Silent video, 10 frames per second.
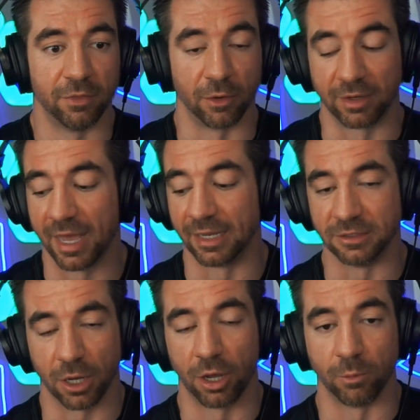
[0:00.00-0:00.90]
they're getting
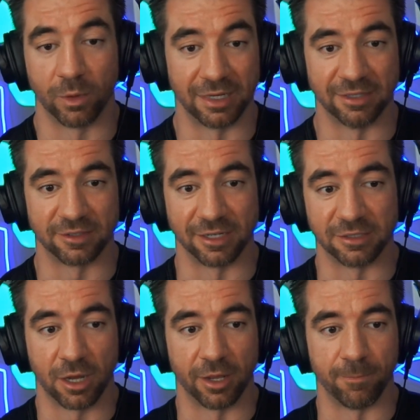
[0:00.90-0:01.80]
done what needs to get
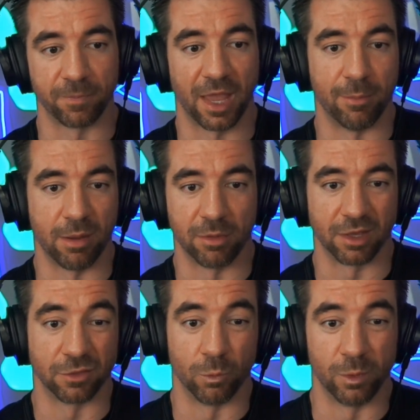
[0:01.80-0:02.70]
done and maybe
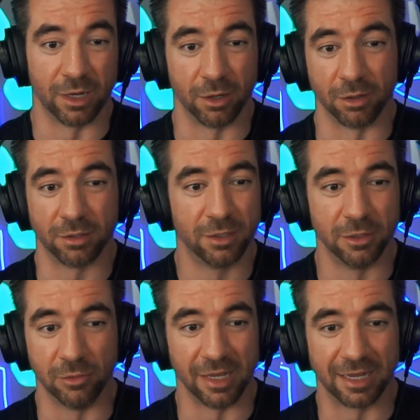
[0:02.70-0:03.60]
like the weird
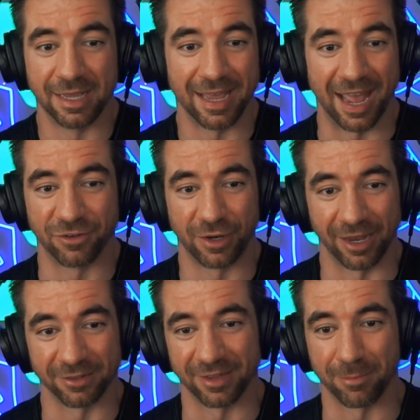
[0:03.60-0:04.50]
unique edge
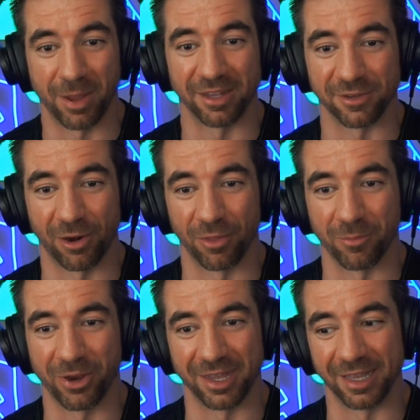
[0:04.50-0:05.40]
case that pays out all the
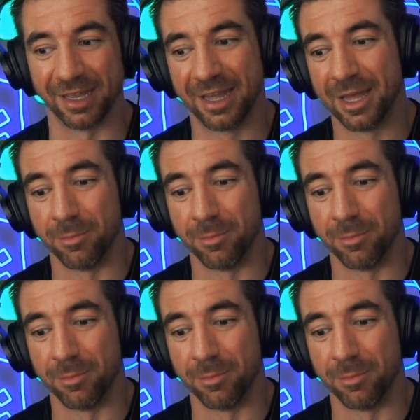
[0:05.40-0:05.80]
money